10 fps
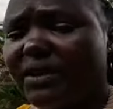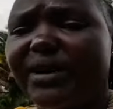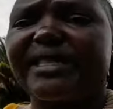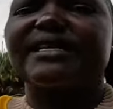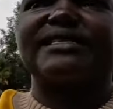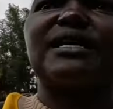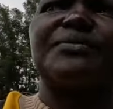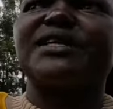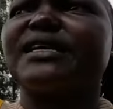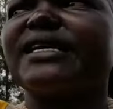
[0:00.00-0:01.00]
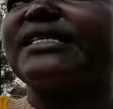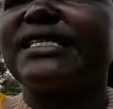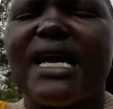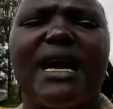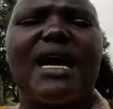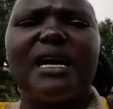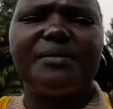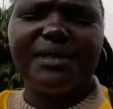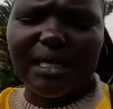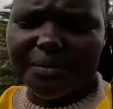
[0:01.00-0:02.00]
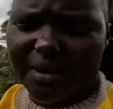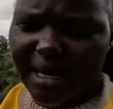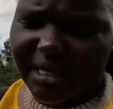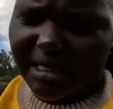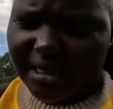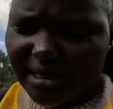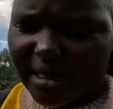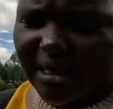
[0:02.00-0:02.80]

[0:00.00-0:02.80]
the weather is something else. I am surprised